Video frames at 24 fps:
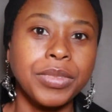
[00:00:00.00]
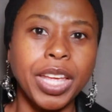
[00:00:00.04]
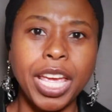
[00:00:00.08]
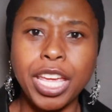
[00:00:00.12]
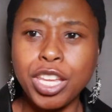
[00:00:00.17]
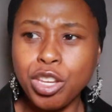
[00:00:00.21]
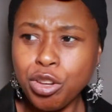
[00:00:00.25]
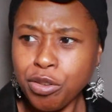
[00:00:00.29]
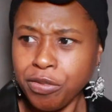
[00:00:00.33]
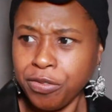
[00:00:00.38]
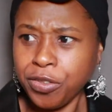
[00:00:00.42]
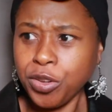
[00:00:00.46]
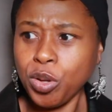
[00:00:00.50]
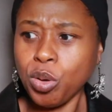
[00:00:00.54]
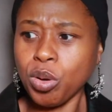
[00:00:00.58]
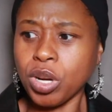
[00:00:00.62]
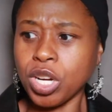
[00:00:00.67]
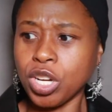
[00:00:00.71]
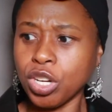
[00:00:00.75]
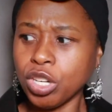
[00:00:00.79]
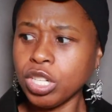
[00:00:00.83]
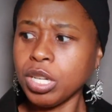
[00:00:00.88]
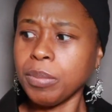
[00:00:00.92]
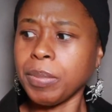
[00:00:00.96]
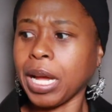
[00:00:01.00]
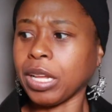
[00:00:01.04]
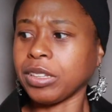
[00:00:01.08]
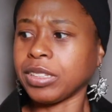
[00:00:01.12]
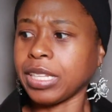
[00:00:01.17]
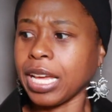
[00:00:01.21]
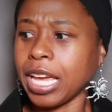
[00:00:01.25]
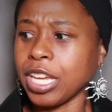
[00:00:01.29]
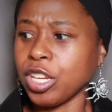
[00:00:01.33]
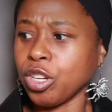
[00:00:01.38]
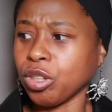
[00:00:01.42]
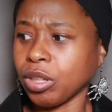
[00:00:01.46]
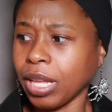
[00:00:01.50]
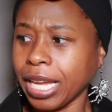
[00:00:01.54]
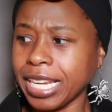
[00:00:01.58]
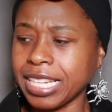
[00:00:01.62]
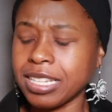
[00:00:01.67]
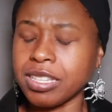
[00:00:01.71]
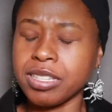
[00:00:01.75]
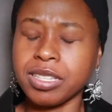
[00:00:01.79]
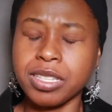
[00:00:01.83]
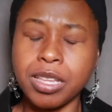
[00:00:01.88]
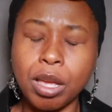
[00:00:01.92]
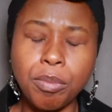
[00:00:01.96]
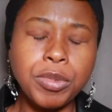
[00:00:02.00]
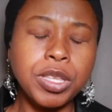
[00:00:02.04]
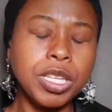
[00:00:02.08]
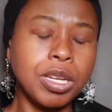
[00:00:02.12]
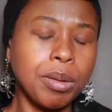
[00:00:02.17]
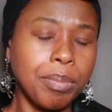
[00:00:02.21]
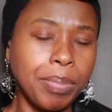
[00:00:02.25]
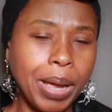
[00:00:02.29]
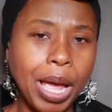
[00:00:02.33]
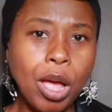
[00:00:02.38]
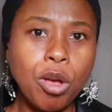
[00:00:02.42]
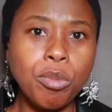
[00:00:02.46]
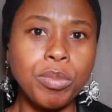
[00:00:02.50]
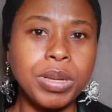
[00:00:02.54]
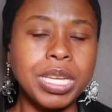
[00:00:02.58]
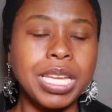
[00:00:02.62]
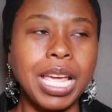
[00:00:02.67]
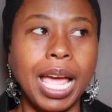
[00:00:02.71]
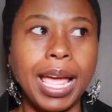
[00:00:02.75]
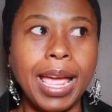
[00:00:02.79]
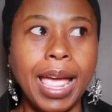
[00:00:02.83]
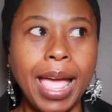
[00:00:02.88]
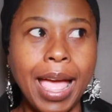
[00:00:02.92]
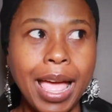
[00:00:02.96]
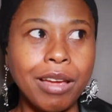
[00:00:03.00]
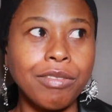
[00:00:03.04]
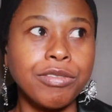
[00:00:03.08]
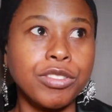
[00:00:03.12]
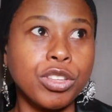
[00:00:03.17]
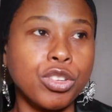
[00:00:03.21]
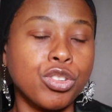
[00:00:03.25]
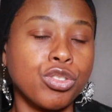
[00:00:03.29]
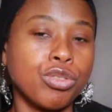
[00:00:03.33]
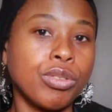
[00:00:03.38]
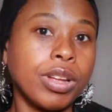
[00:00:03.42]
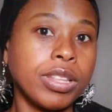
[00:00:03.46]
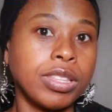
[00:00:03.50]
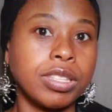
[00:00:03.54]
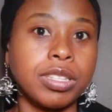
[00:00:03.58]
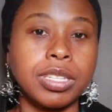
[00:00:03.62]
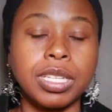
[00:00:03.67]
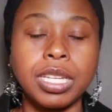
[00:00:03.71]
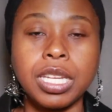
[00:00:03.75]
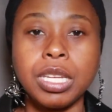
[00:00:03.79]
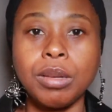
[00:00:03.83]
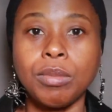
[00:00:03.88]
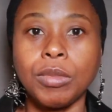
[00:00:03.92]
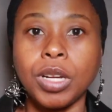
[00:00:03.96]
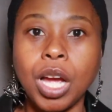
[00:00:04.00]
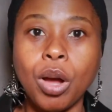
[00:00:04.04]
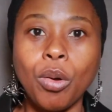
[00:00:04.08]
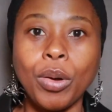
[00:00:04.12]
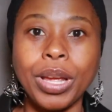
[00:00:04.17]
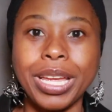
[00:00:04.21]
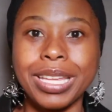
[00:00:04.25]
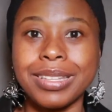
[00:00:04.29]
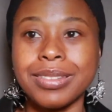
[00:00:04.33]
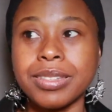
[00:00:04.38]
And you feel good about that. You're like, something about me, I have the strength to keep going.